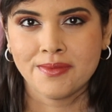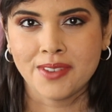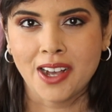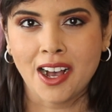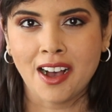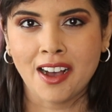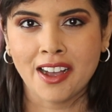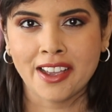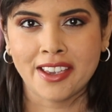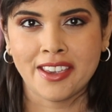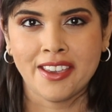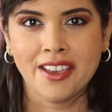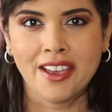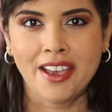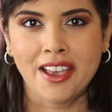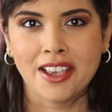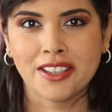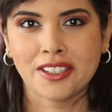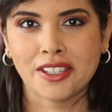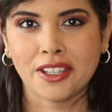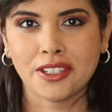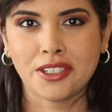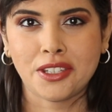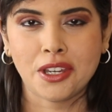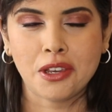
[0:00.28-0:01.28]
Hi, as
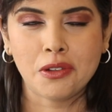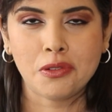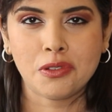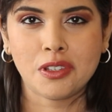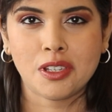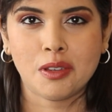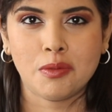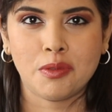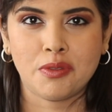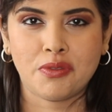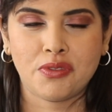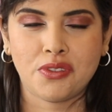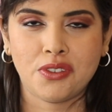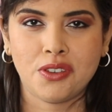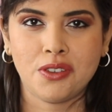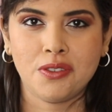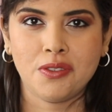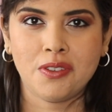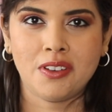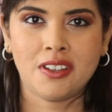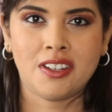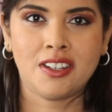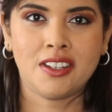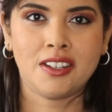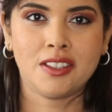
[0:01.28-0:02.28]
I told some of you,
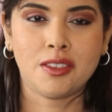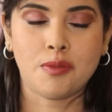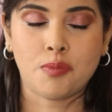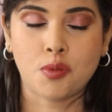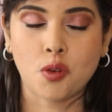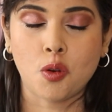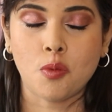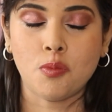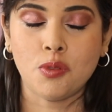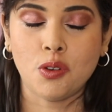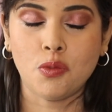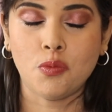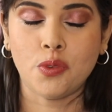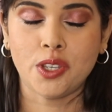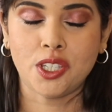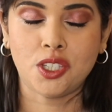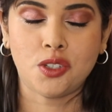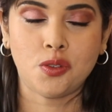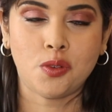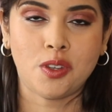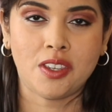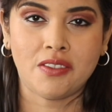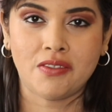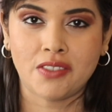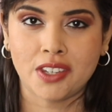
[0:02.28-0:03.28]
uh, the problem with
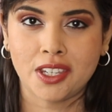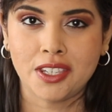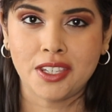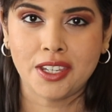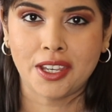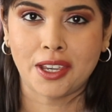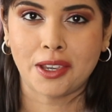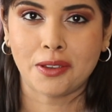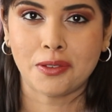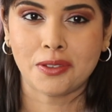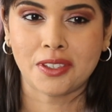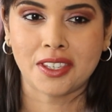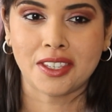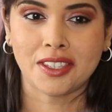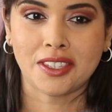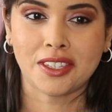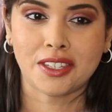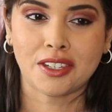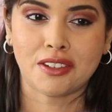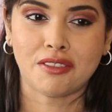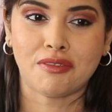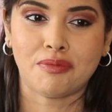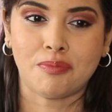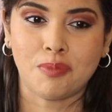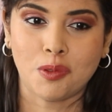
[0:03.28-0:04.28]
doing videos
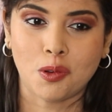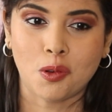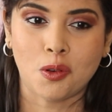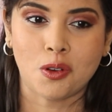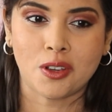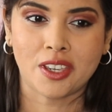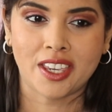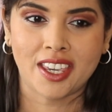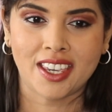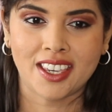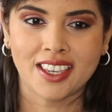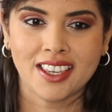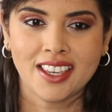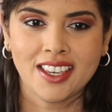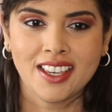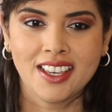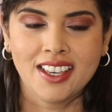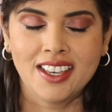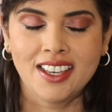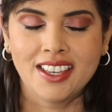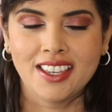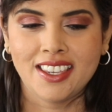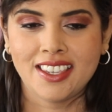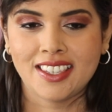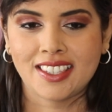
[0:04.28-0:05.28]
instead of blogging
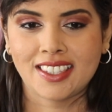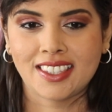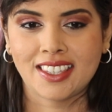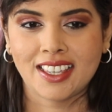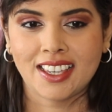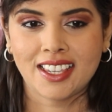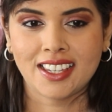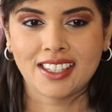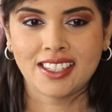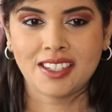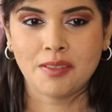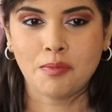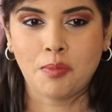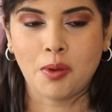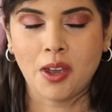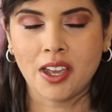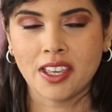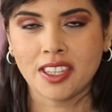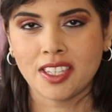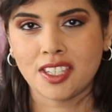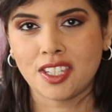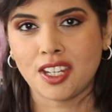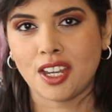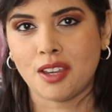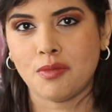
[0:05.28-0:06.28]
is that by
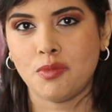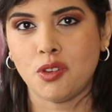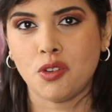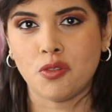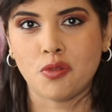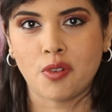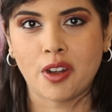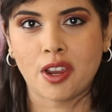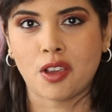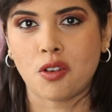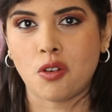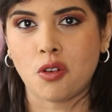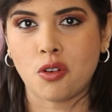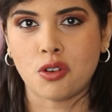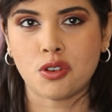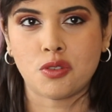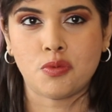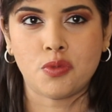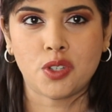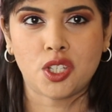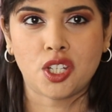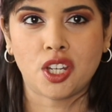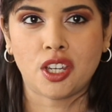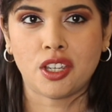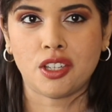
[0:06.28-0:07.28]
the time you record,
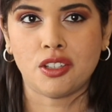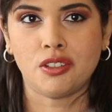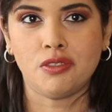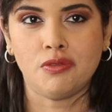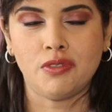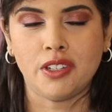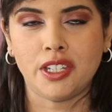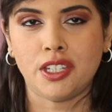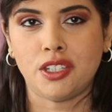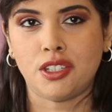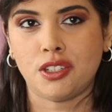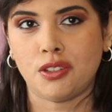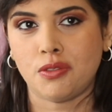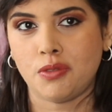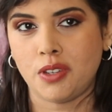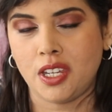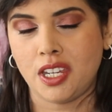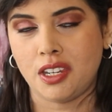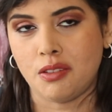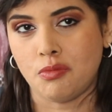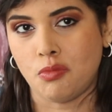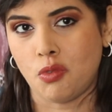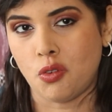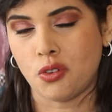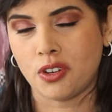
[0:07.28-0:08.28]
which I only do
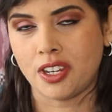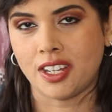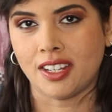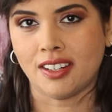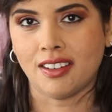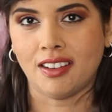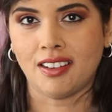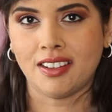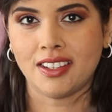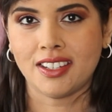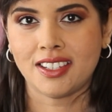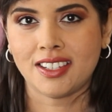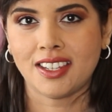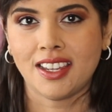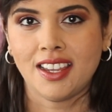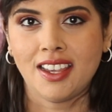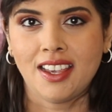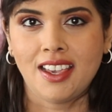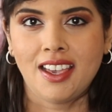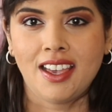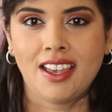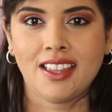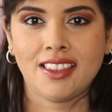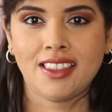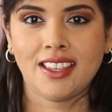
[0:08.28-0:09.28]
in morning light,
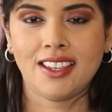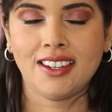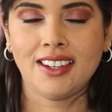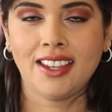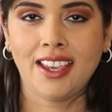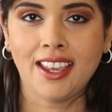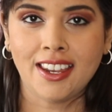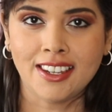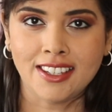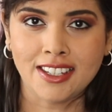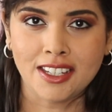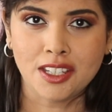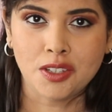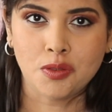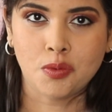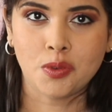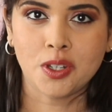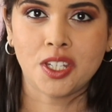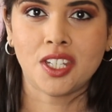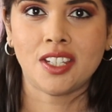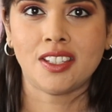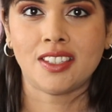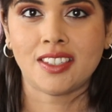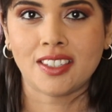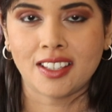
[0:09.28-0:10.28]
and then edit,
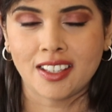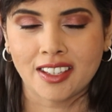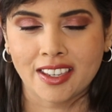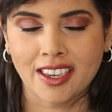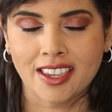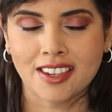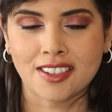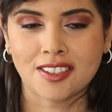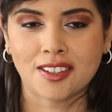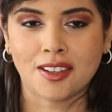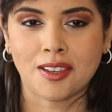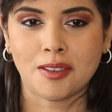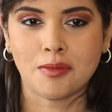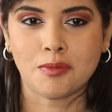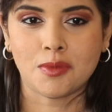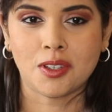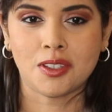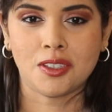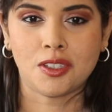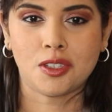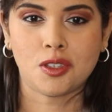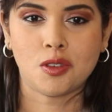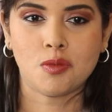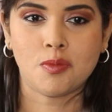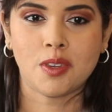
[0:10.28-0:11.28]
which is again time
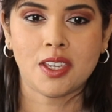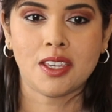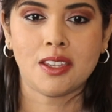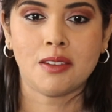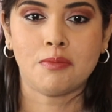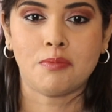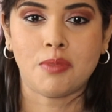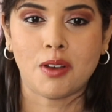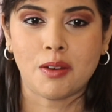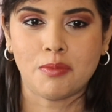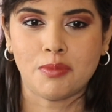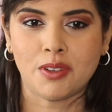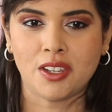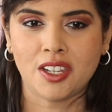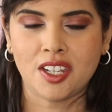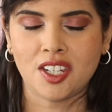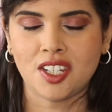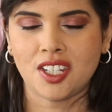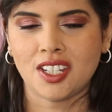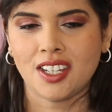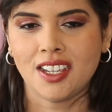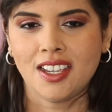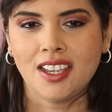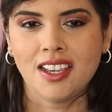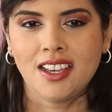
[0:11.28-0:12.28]
consuming, and
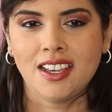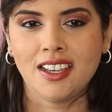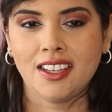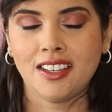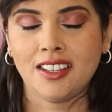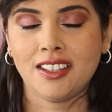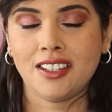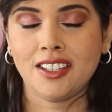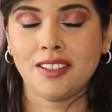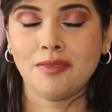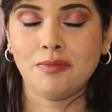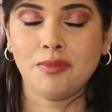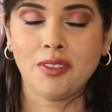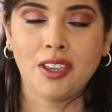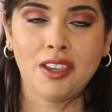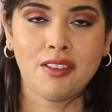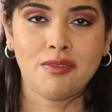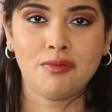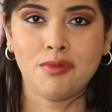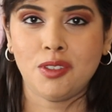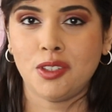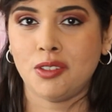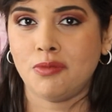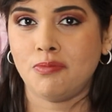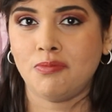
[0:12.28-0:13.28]
publish, uh,
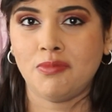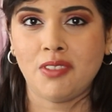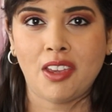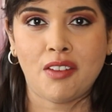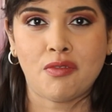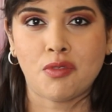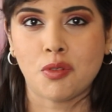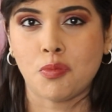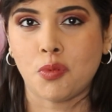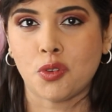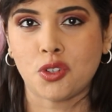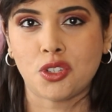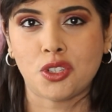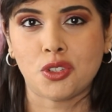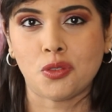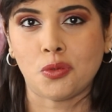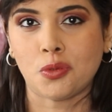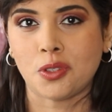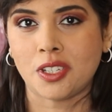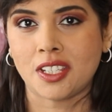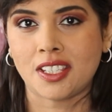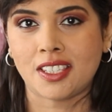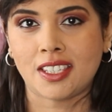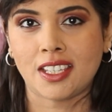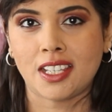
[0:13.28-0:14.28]
every, everybody's
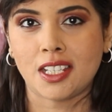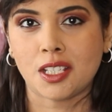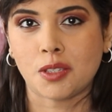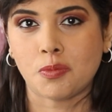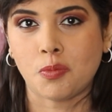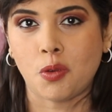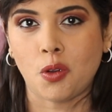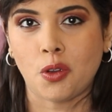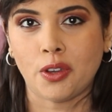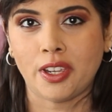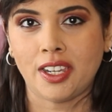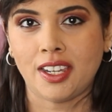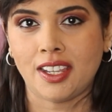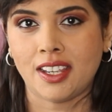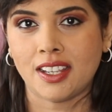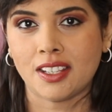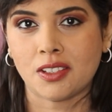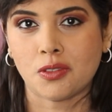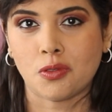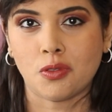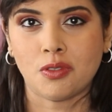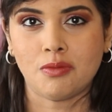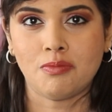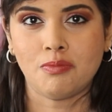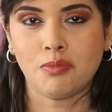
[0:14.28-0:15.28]
already seen spoilers
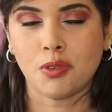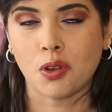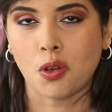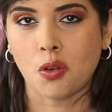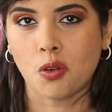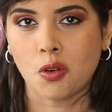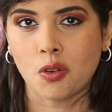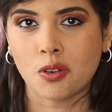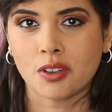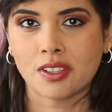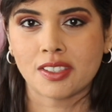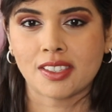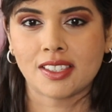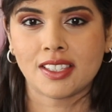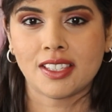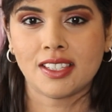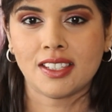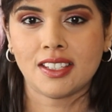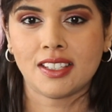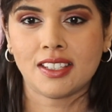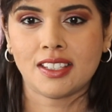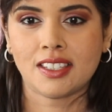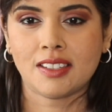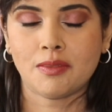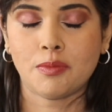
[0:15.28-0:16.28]
on blogs,
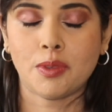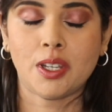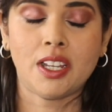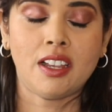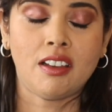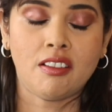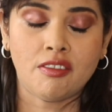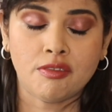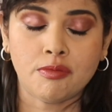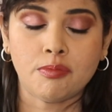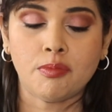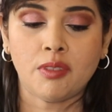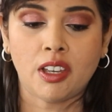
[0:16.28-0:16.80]
and, but i